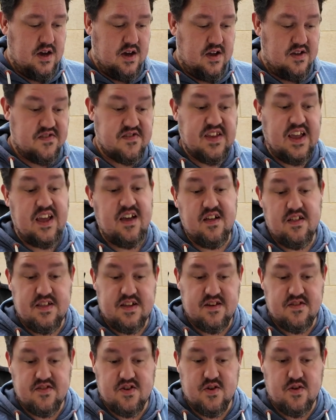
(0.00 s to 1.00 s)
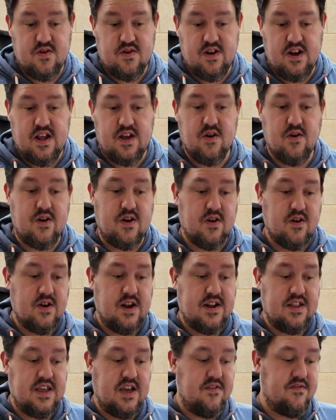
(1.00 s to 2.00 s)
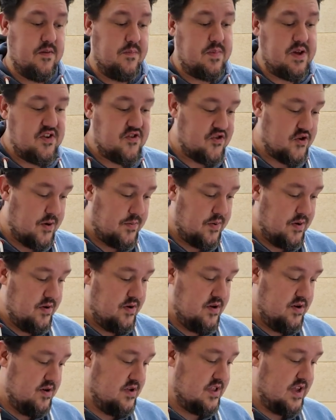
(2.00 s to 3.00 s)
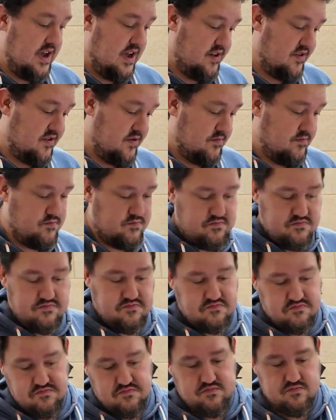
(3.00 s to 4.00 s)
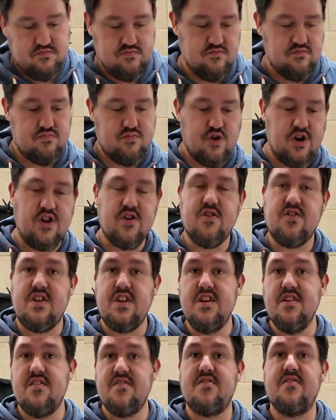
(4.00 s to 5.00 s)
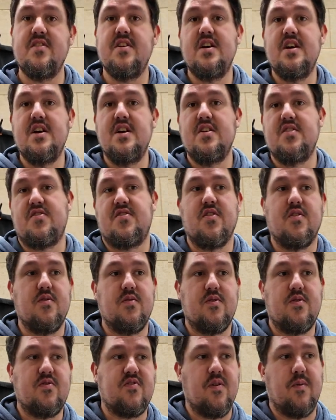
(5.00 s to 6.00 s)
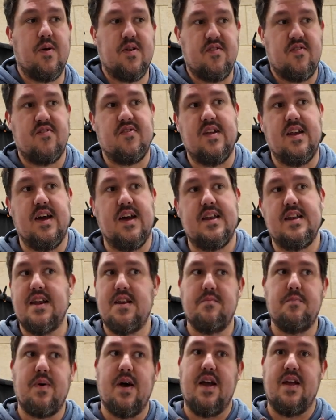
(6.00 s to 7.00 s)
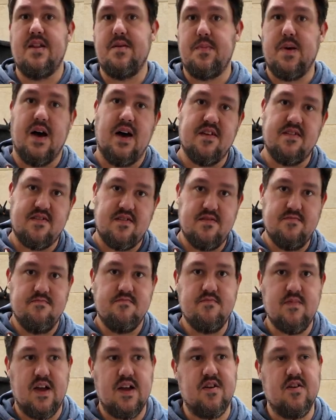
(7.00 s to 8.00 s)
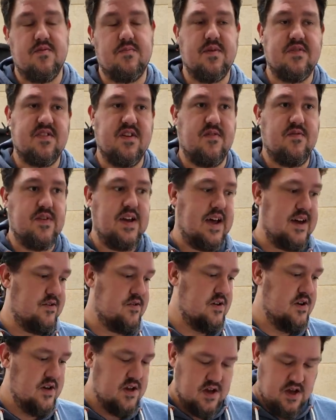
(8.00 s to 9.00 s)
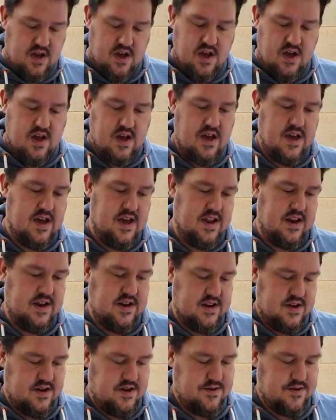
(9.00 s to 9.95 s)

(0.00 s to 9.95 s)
sale that is currently going on at the F&B shop. They had some pretty good deals, so some models that I didn't buy in the past I got myself now, and